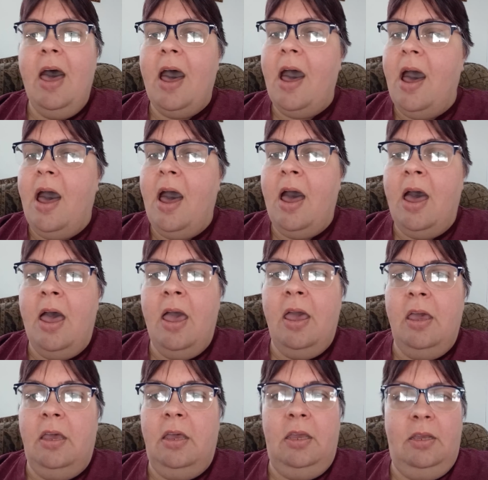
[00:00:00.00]

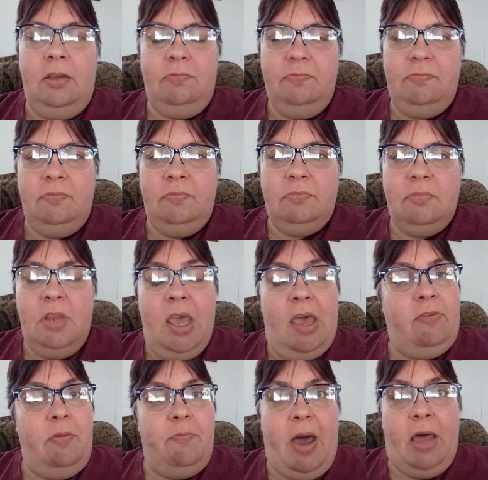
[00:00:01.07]
I
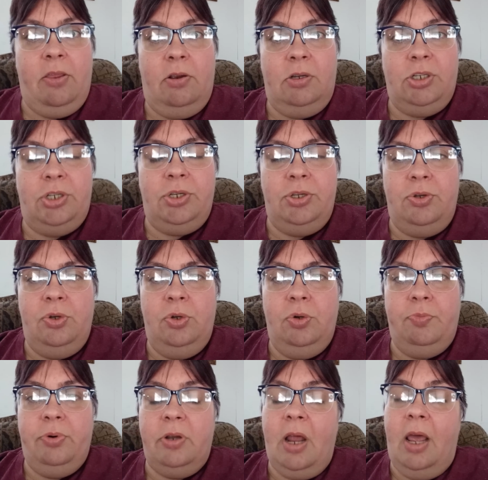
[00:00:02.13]
haven't bothered to
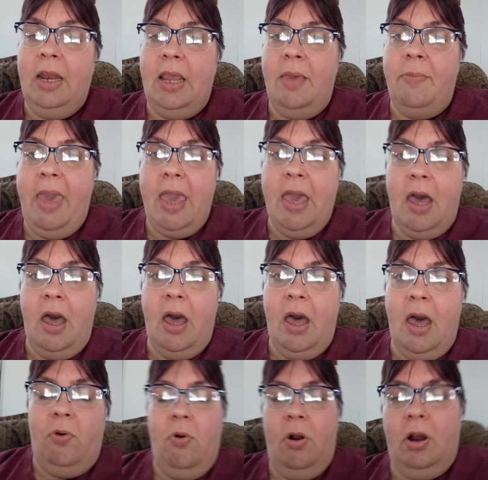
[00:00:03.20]
put on any makeup
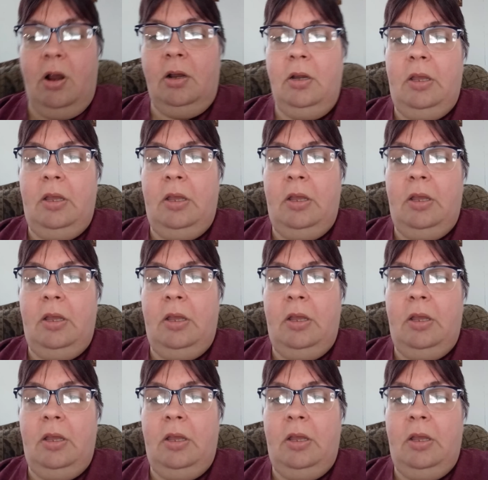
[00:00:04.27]
or